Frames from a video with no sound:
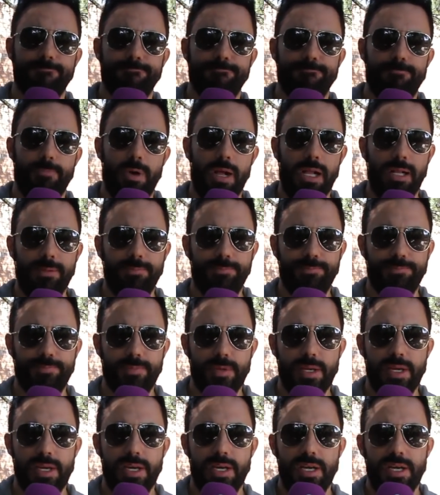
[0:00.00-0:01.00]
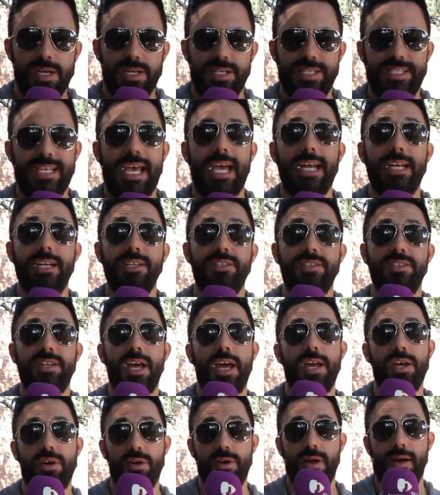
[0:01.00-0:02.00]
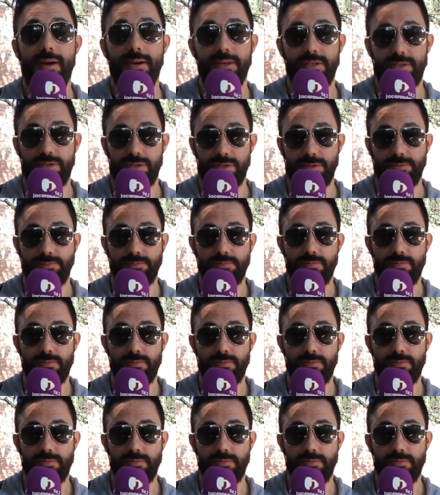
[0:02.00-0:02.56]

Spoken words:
Well, sadly today you're going to.